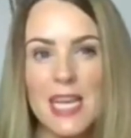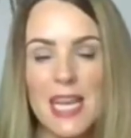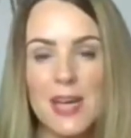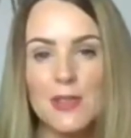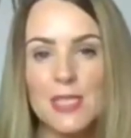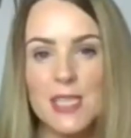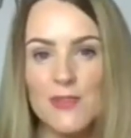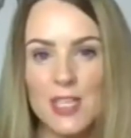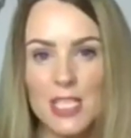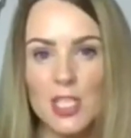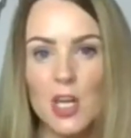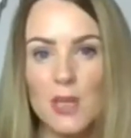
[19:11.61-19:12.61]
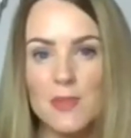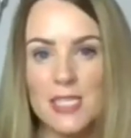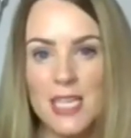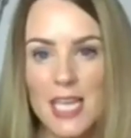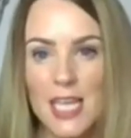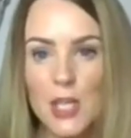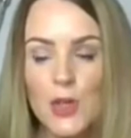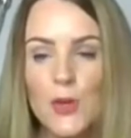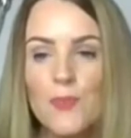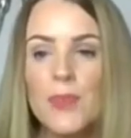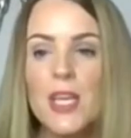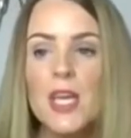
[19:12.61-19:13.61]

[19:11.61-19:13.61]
allow yourself that time to heal,